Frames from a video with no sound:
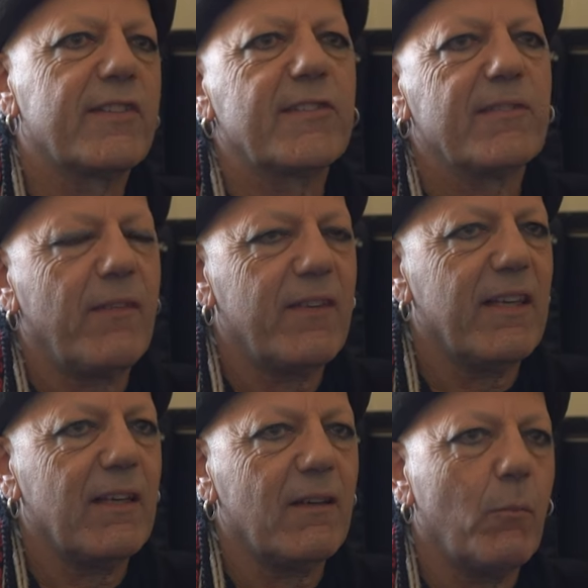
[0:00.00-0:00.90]

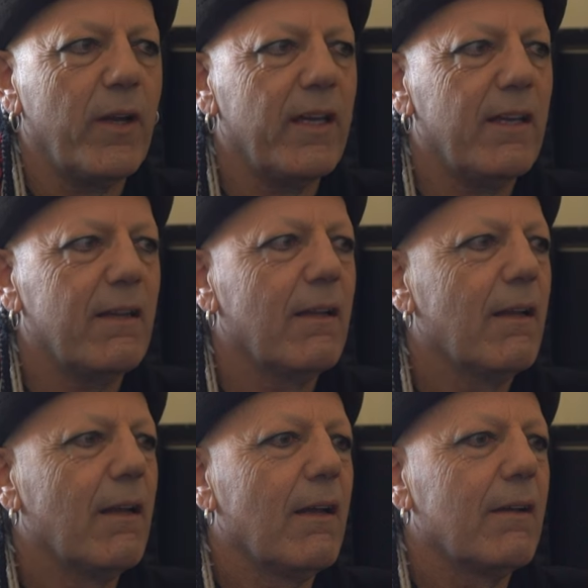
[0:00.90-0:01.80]
thing where
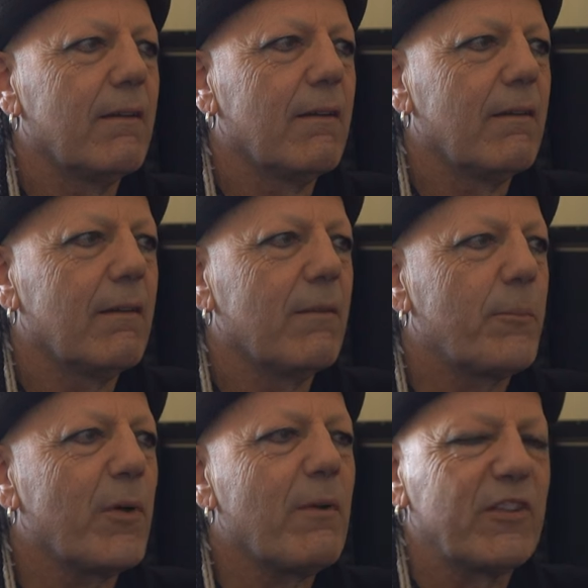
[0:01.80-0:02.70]

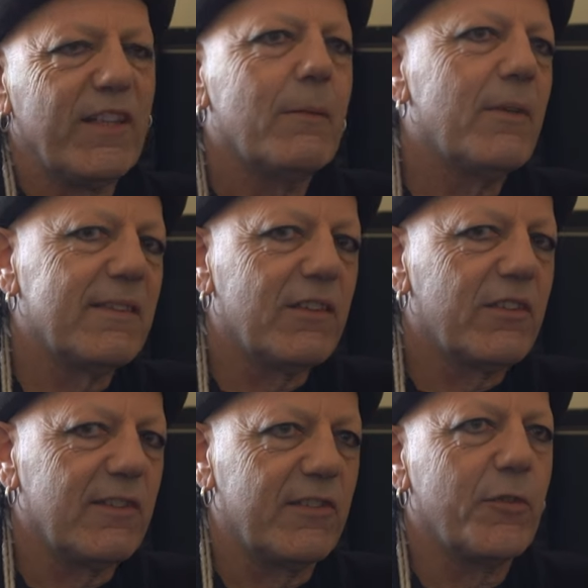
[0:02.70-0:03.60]
pretty much any
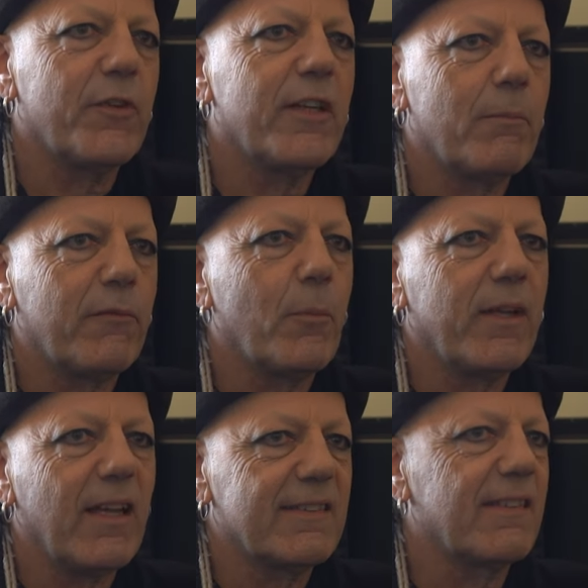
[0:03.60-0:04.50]
musician's dream from when they
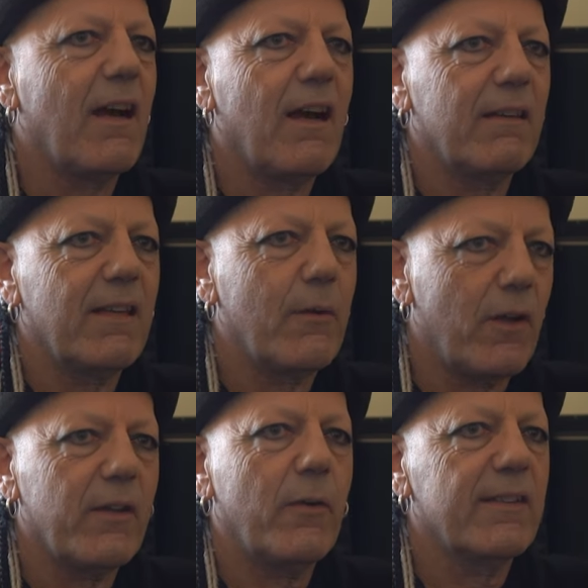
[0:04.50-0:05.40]
start and they write
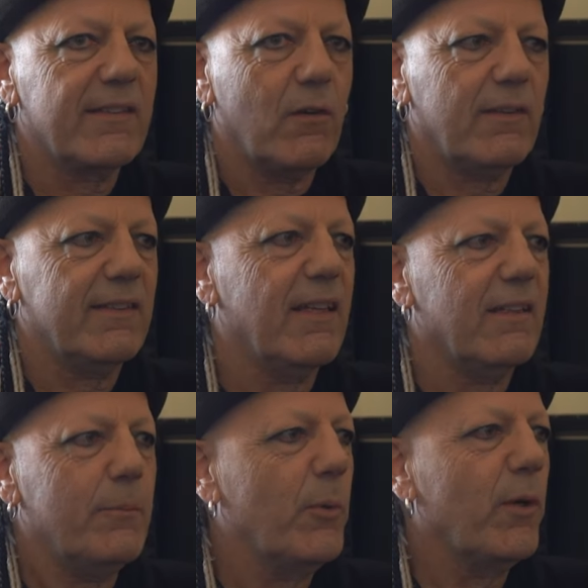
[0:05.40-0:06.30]
their own songs, they you
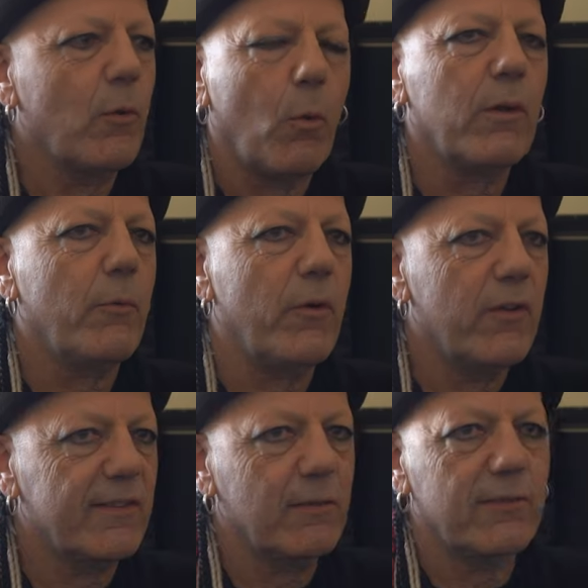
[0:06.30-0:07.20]
put in all the rehearsals, you